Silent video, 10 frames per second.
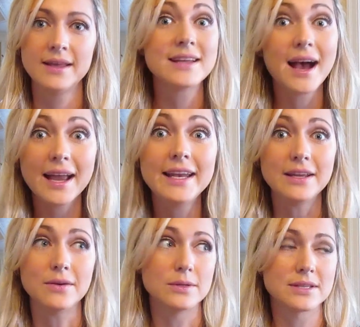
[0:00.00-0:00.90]

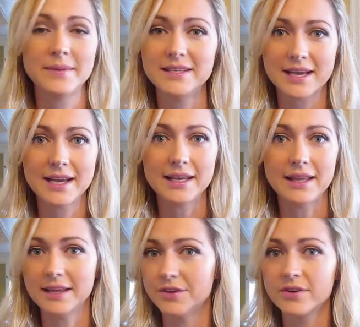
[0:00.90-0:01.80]
Tiny goals, I mean tiny,
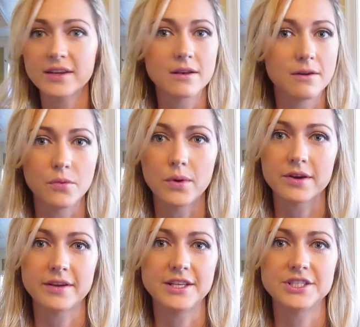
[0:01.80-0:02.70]
like drink enough
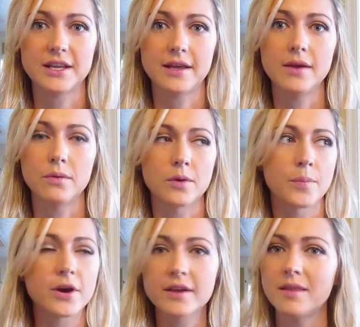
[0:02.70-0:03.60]
water each day or
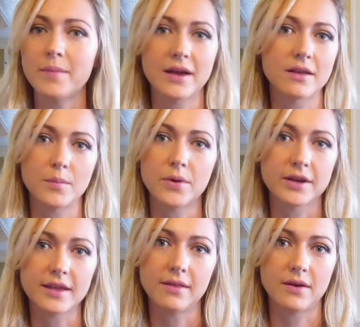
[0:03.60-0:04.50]
park in the back of the
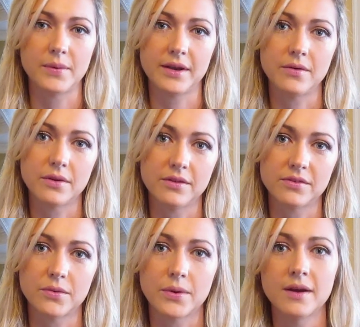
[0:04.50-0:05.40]
parking lot when I go to the
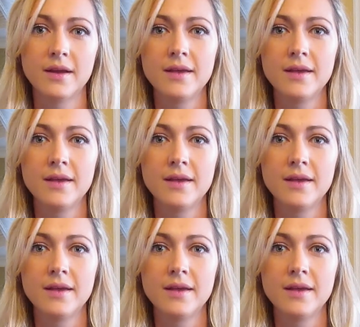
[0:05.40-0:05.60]
store.